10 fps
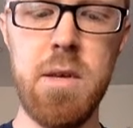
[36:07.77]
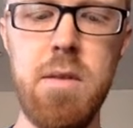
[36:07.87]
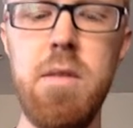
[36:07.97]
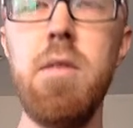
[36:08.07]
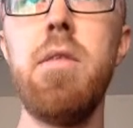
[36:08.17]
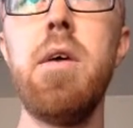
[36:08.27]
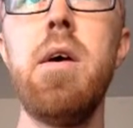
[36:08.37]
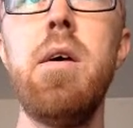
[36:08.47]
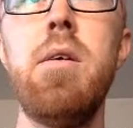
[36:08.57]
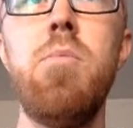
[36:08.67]

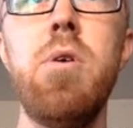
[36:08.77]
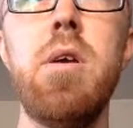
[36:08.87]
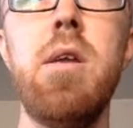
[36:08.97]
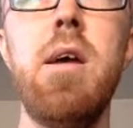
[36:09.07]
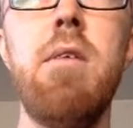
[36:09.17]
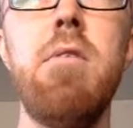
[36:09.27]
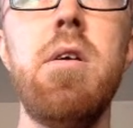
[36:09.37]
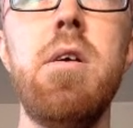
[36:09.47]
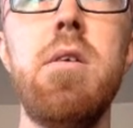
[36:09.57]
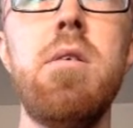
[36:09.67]
Then we're going to have our
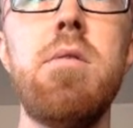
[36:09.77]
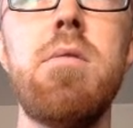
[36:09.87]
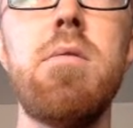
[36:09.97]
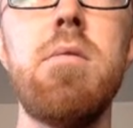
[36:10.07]
init.